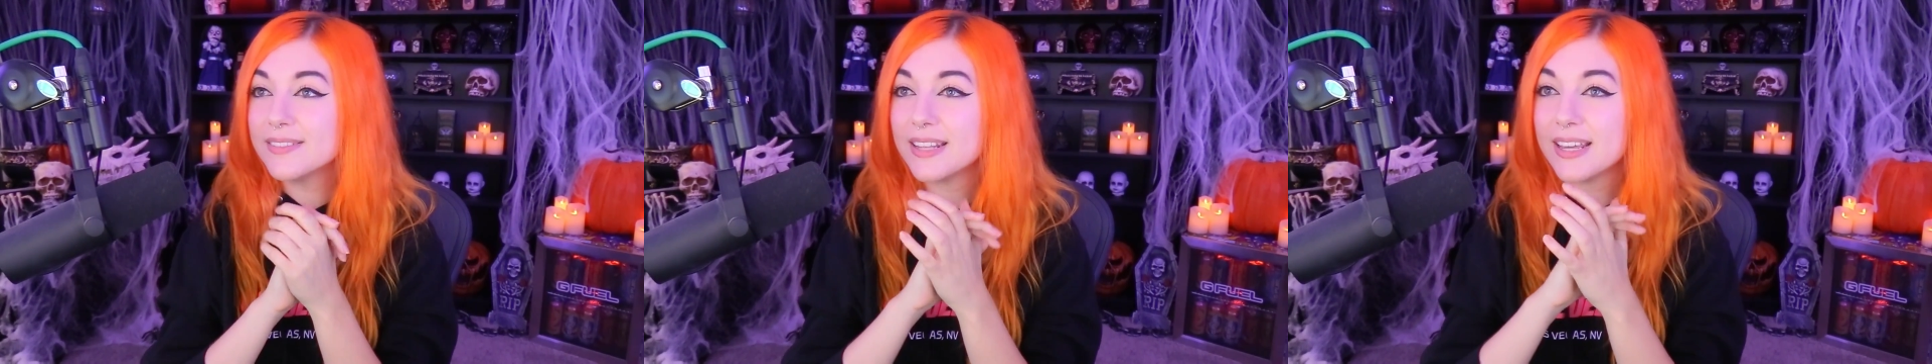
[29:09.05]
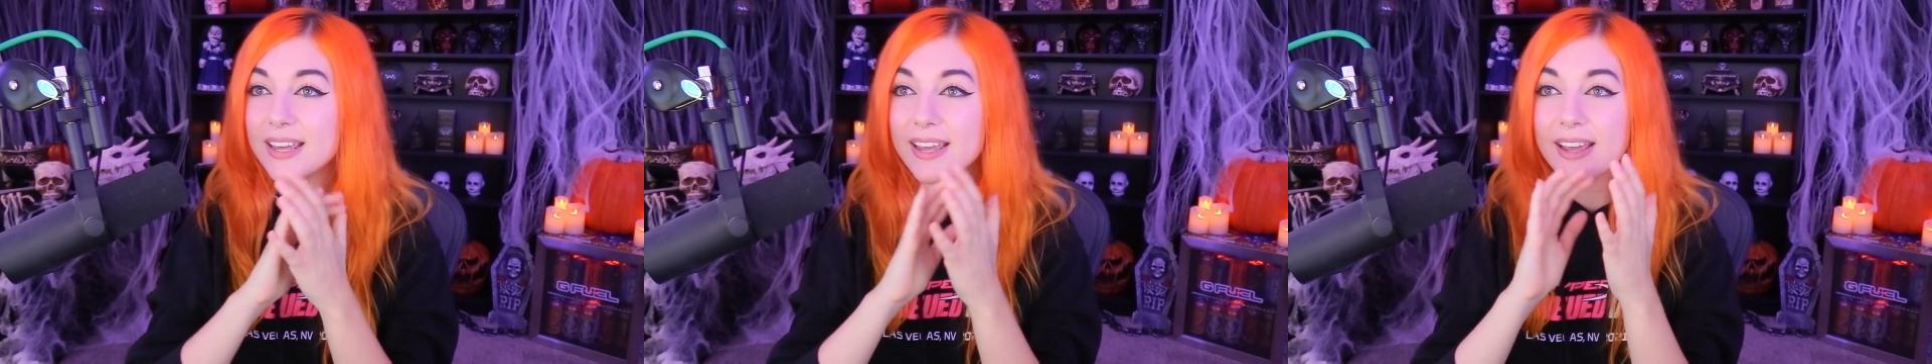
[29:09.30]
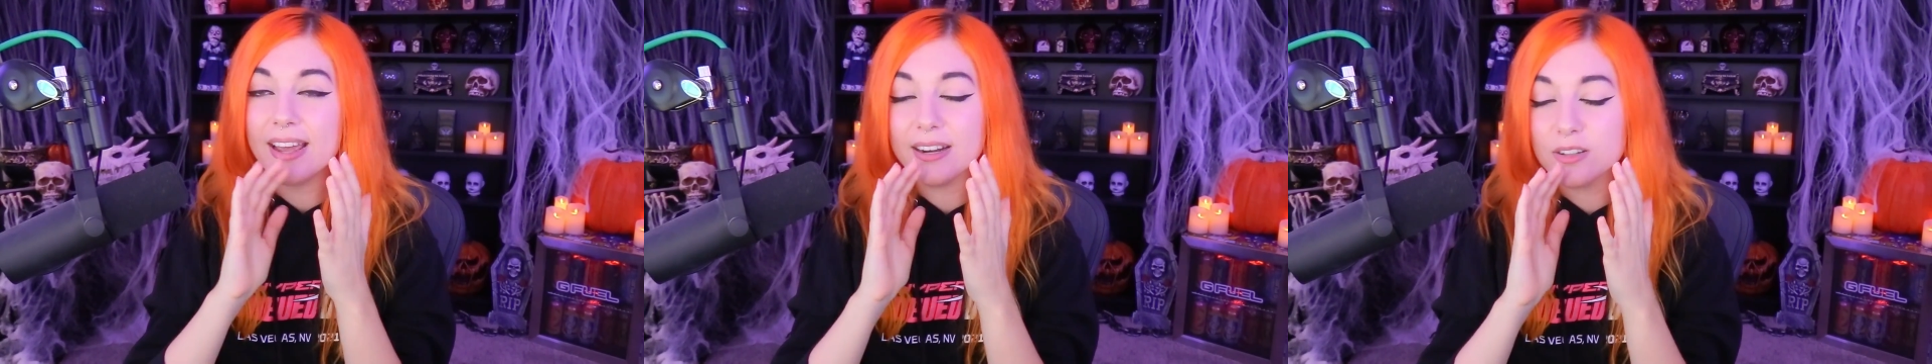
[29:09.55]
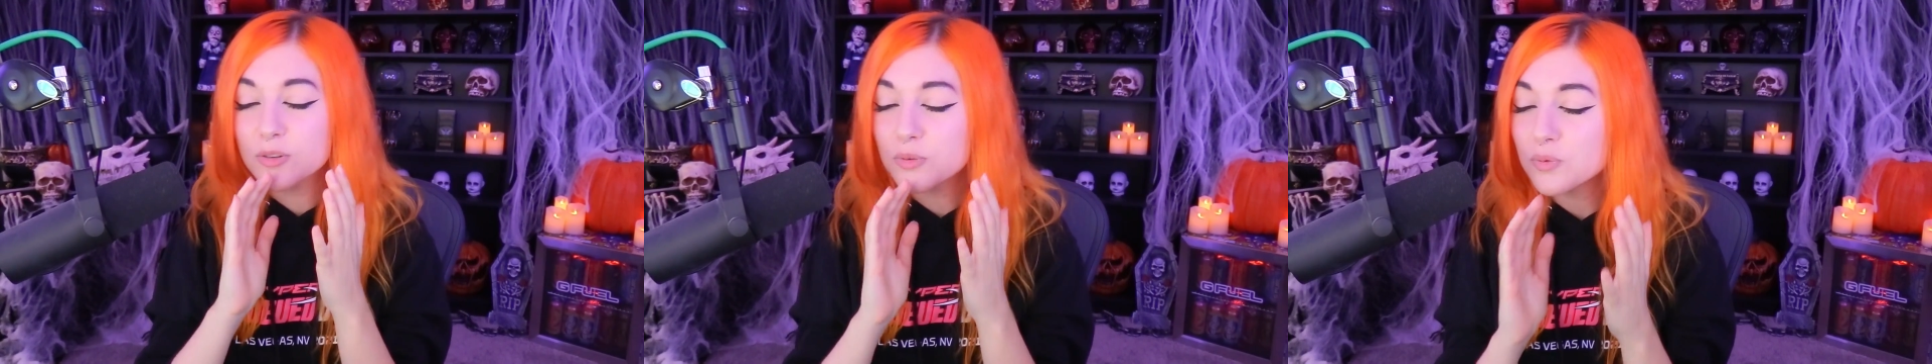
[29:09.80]
the
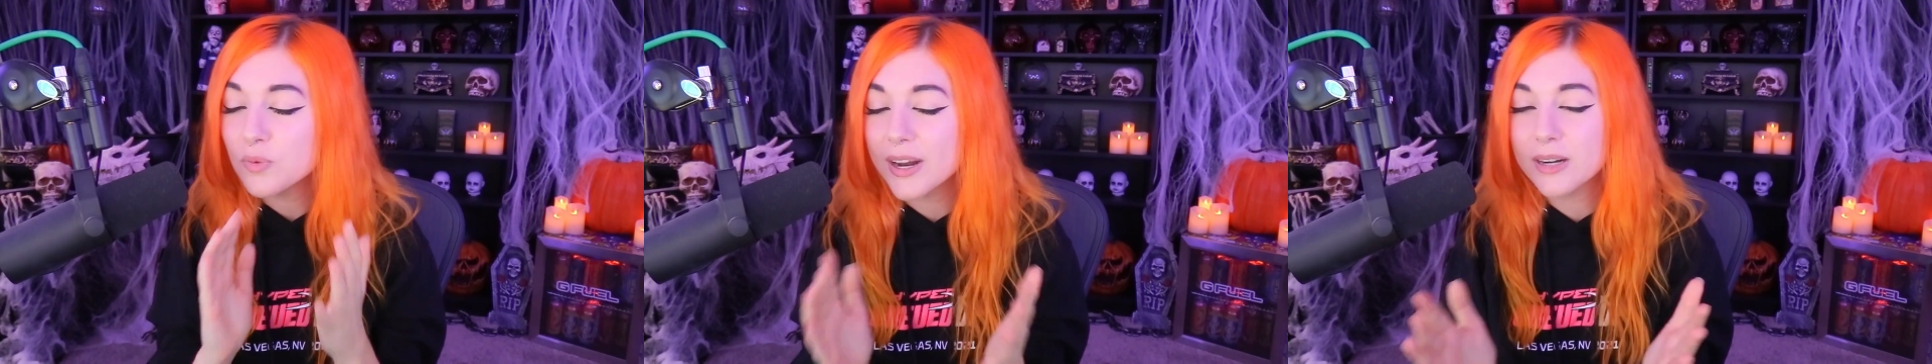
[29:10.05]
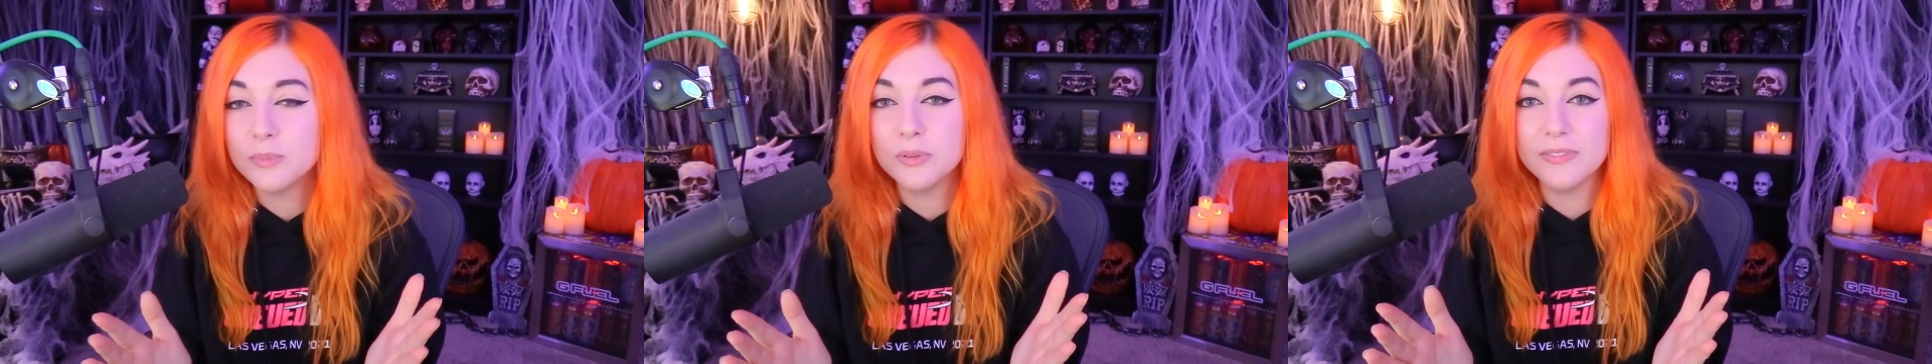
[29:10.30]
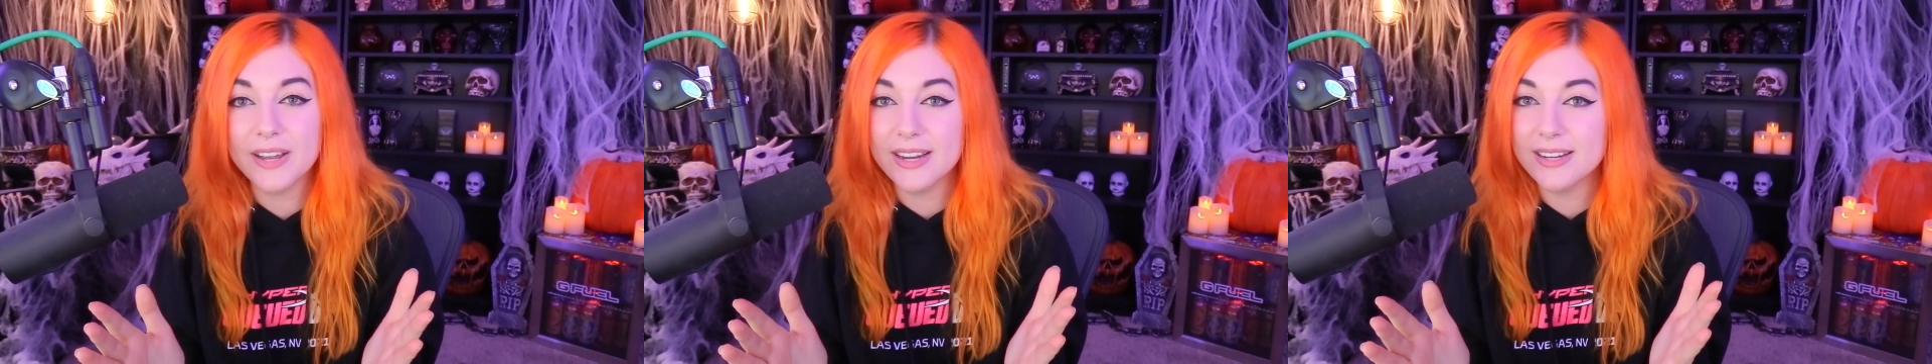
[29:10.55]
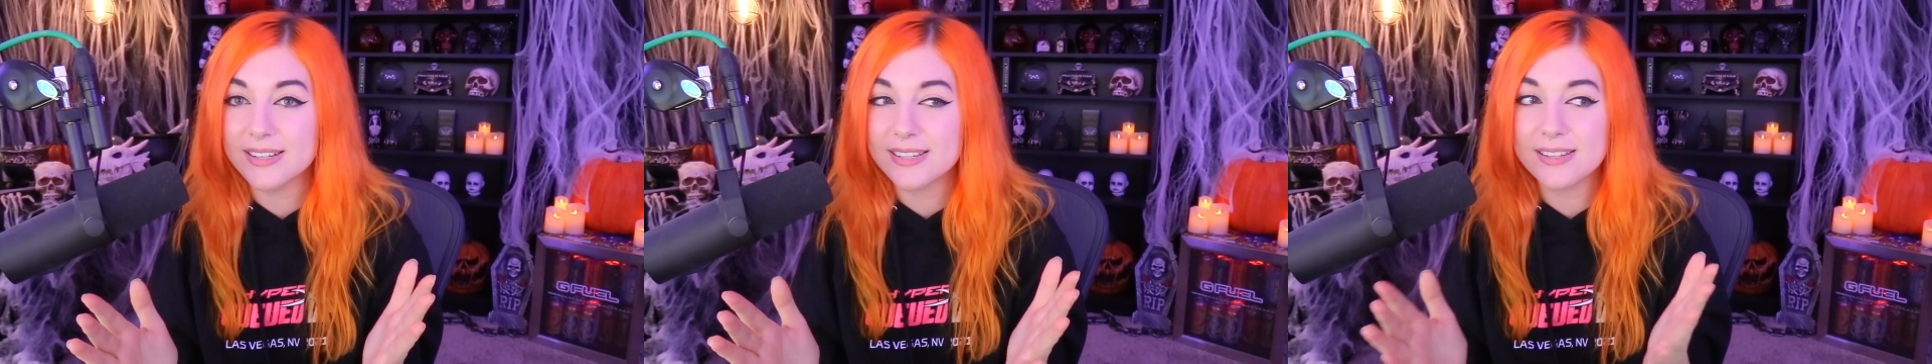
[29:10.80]
incredible
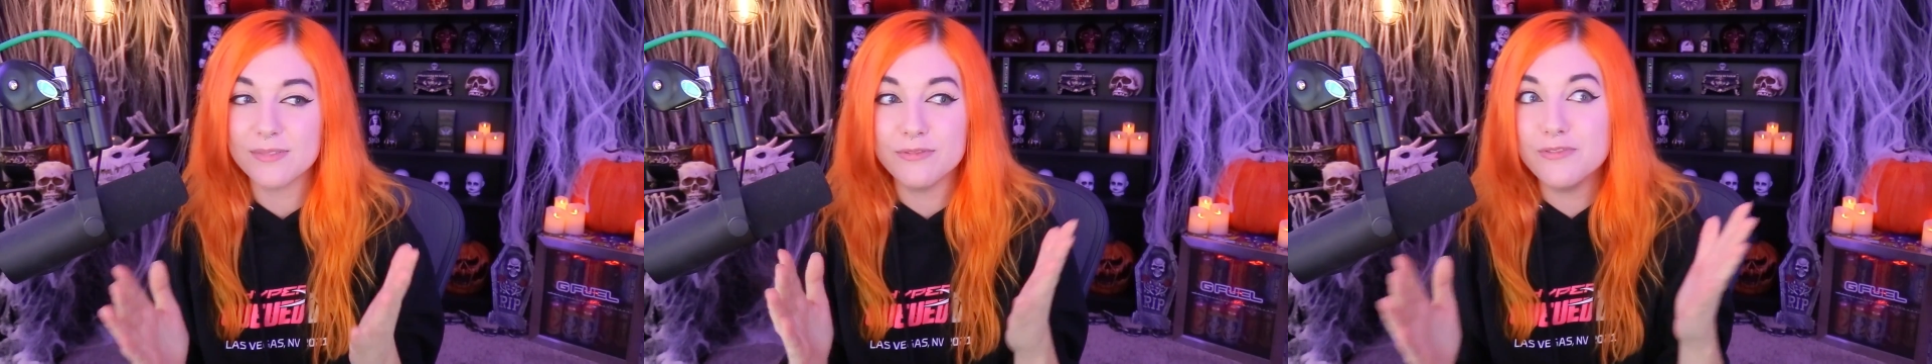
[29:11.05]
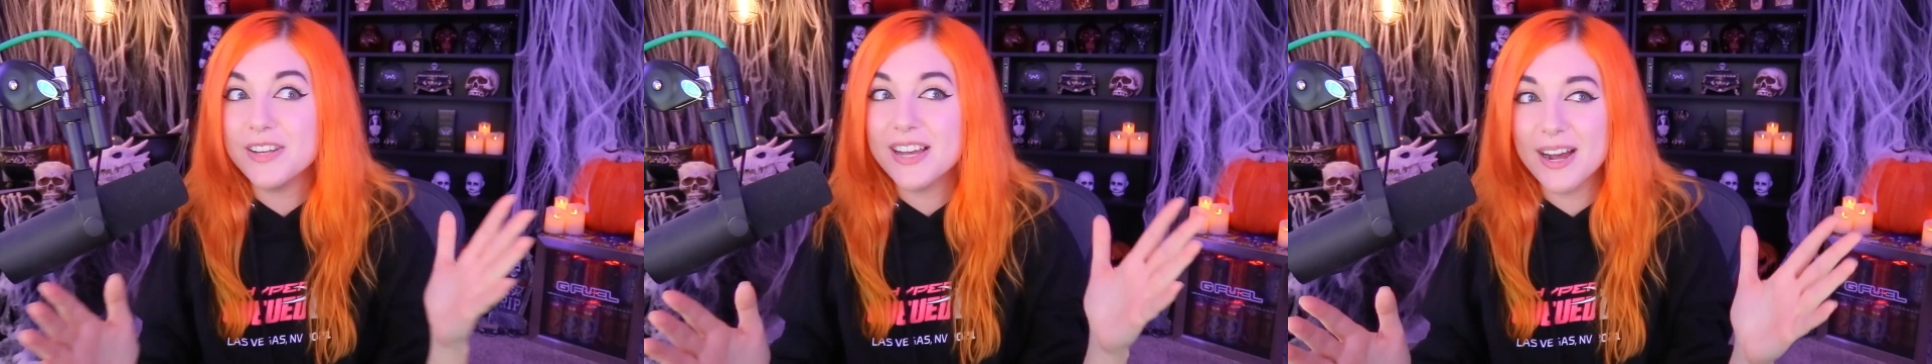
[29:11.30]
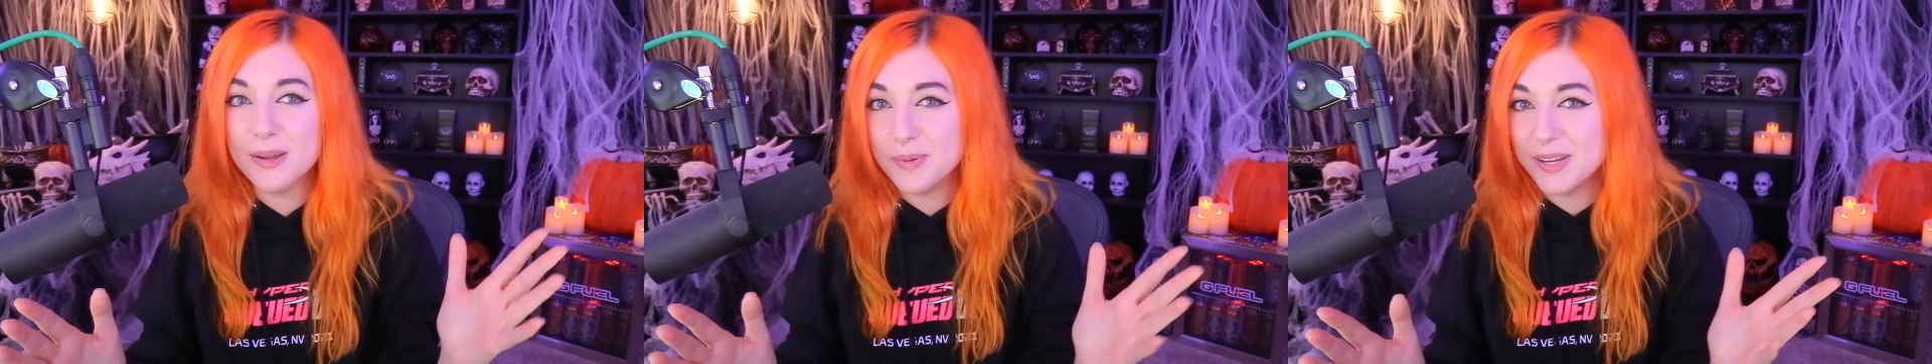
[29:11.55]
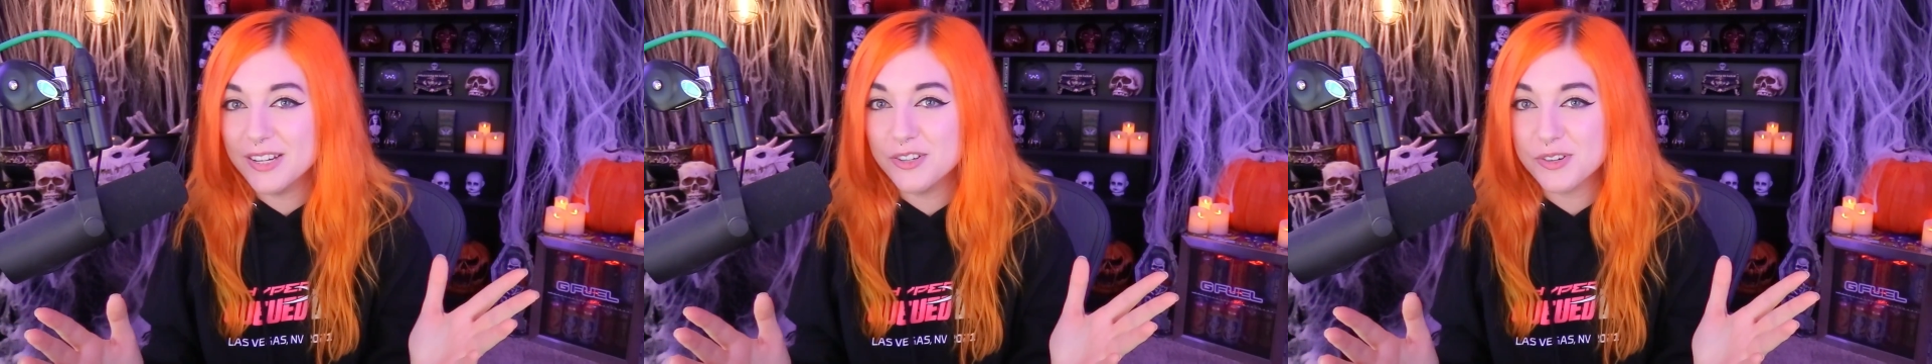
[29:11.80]
Vegas
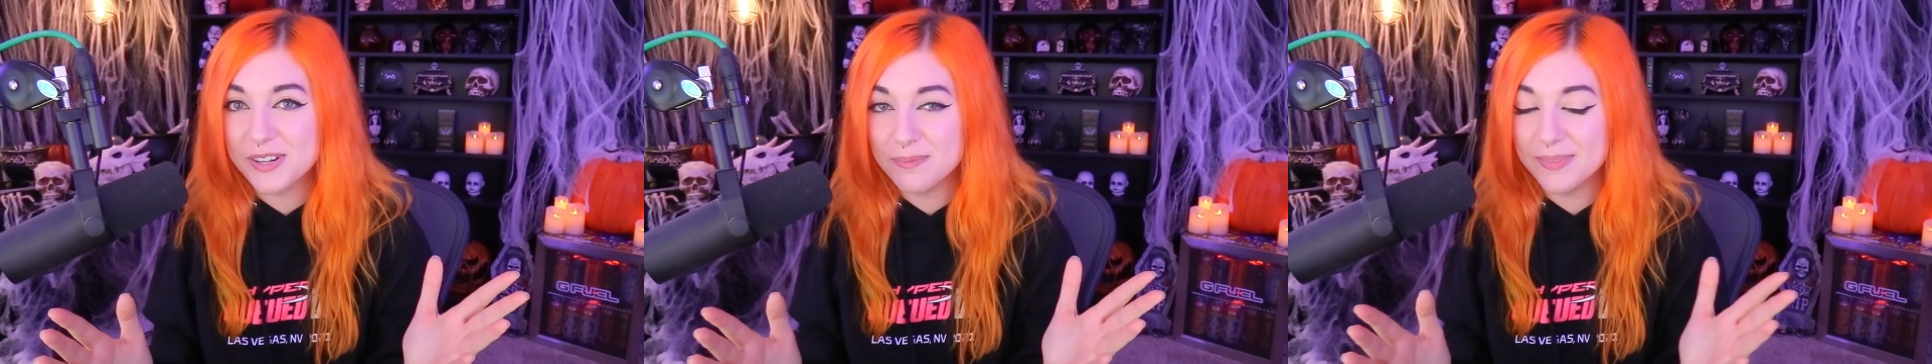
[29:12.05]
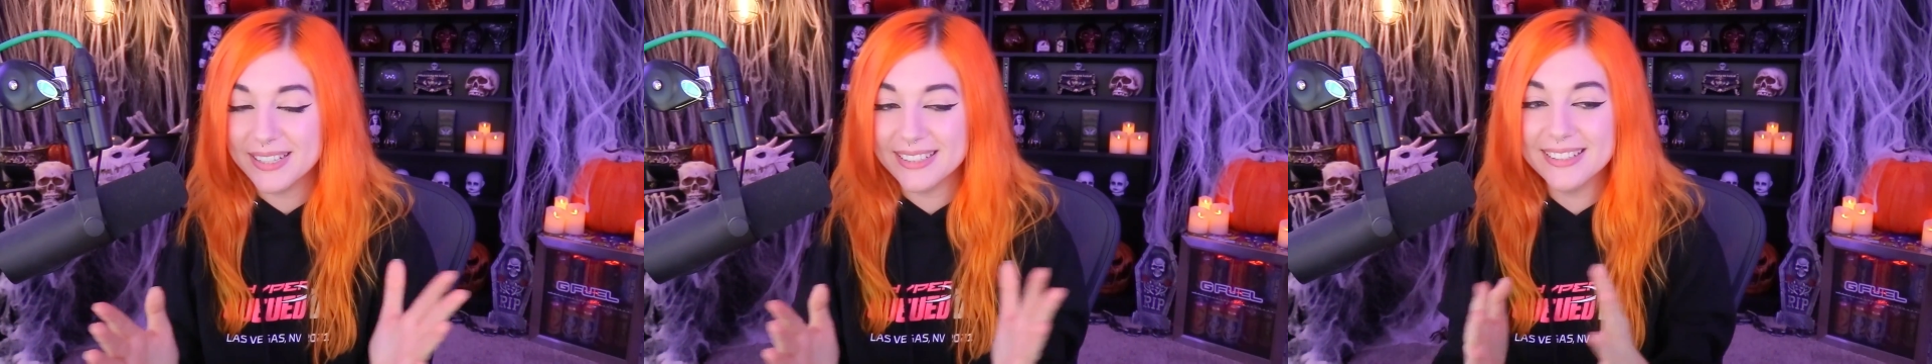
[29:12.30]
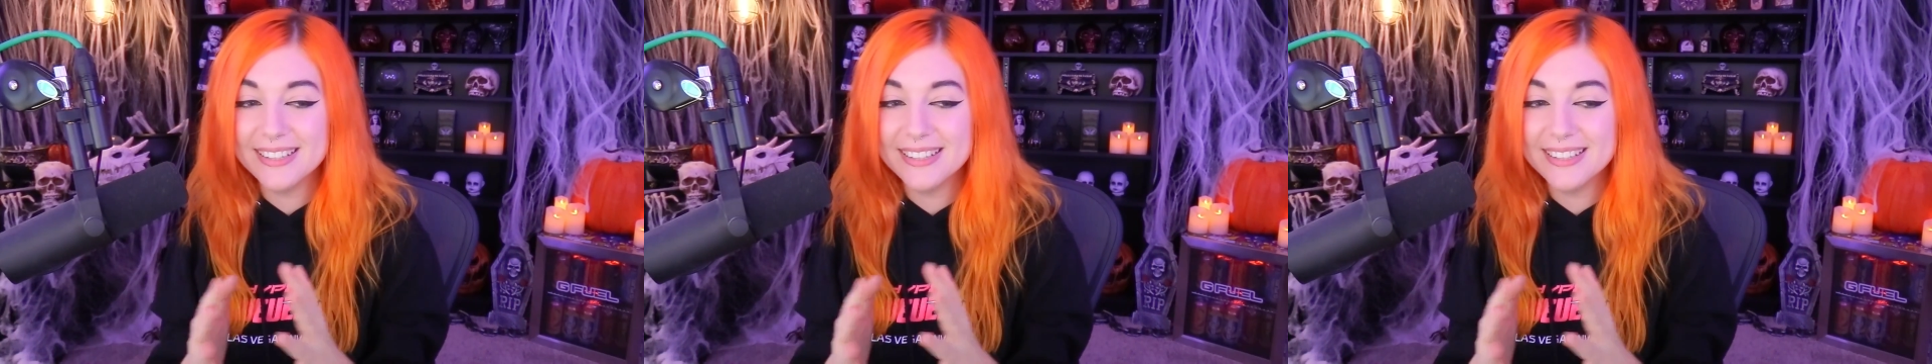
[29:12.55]
VIP treatment.